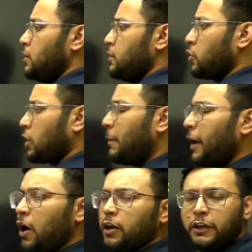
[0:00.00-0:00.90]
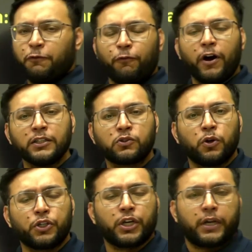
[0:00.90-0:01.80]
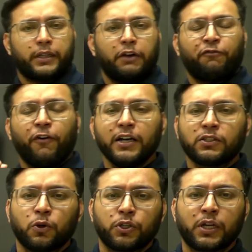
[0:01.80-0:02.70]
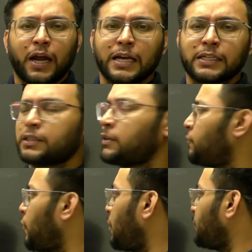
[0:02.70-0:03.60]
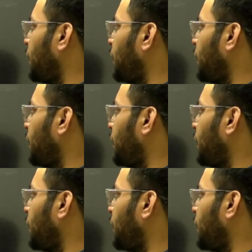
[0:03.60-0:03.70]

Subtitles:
So coming on the first question, the first question asked from